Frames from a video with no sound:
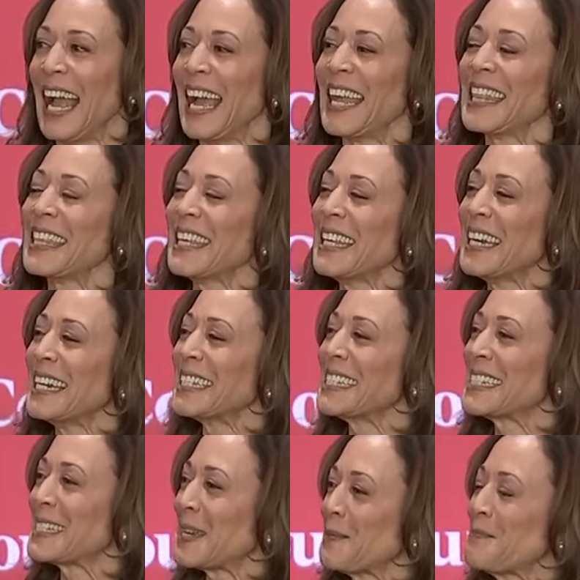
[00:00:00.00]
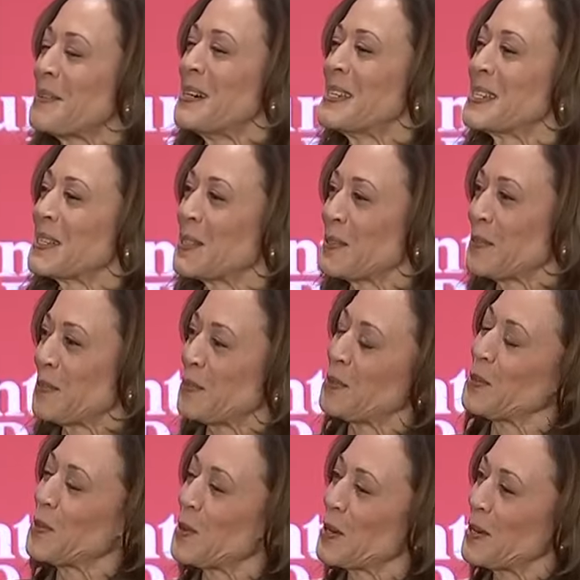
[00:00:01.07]
And then I step onto the
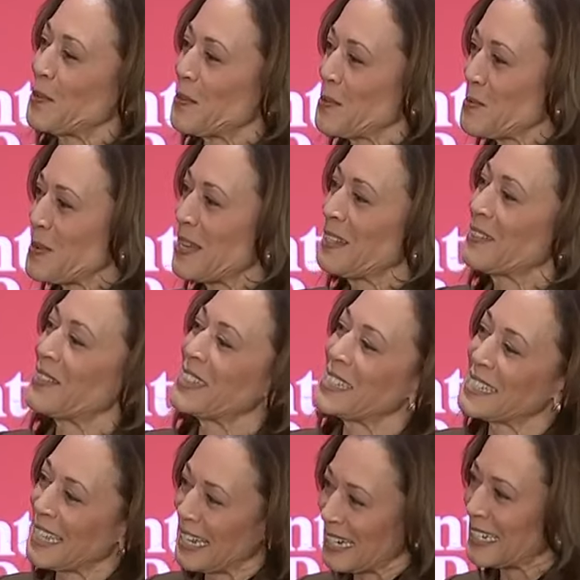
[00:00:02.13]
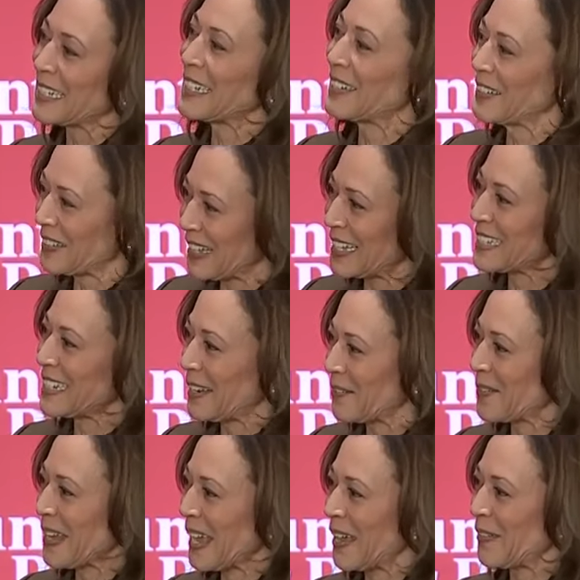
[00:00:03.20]
floor of the well of the Senate later that day.
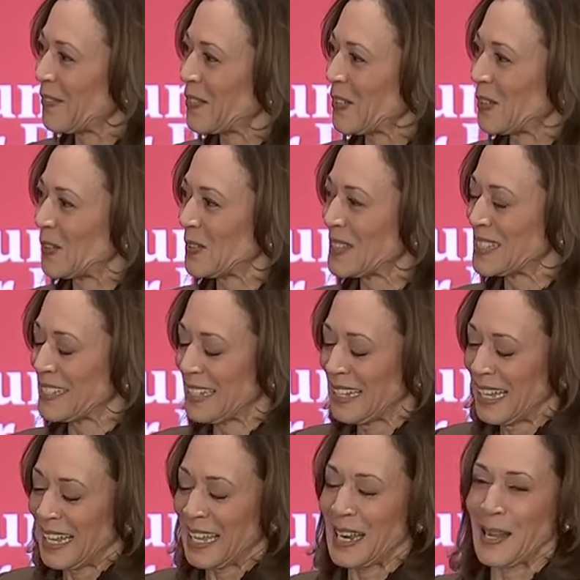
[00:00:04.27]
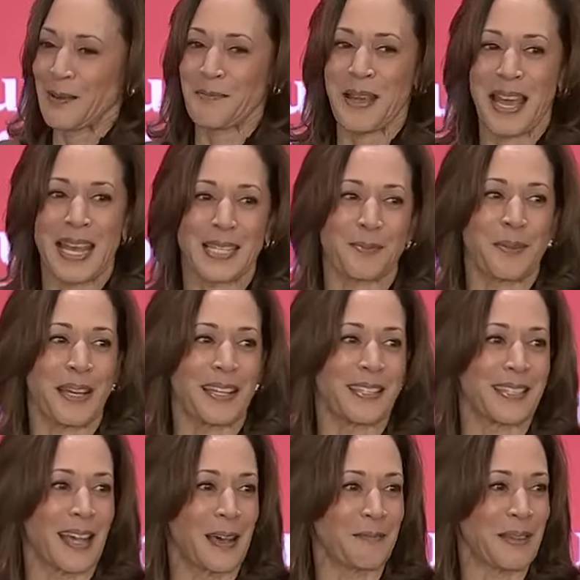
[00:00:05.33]
We had votes. And I passed by
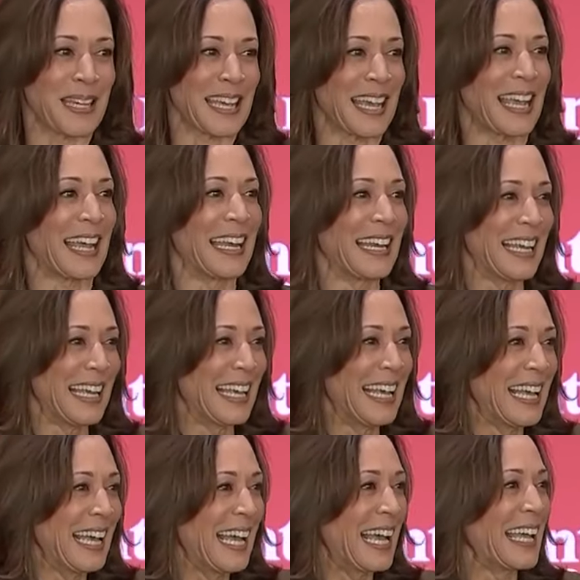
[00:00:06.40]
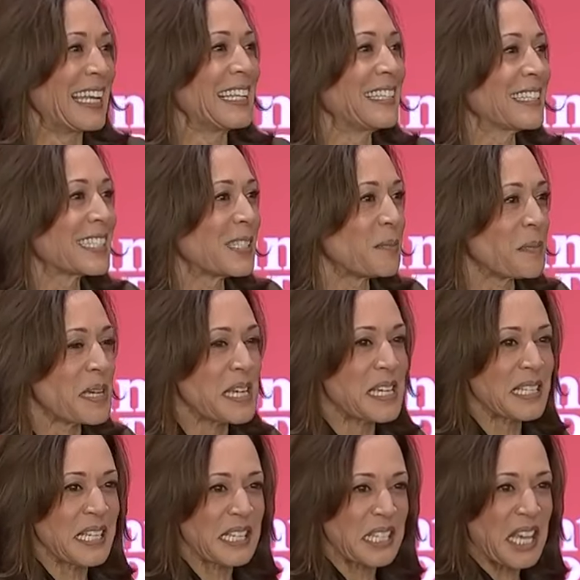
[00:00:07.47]
John McCain. And he looks at me and
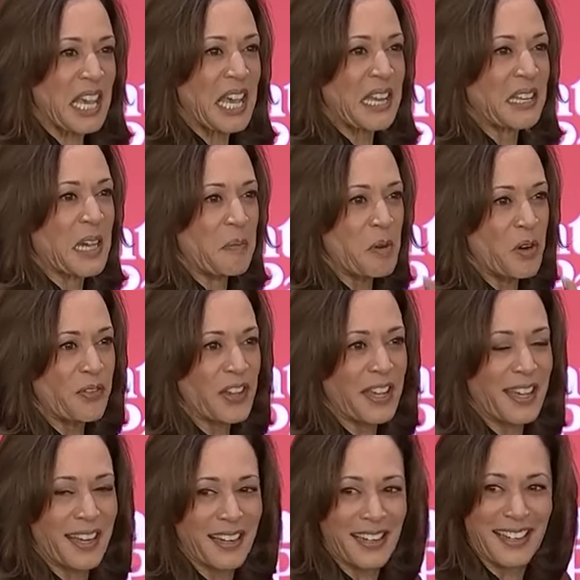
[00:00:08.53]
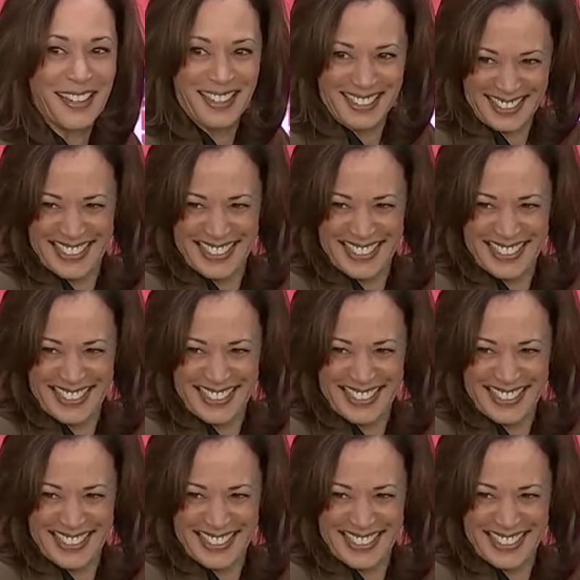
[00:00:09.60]
he says, "Kid, come over here.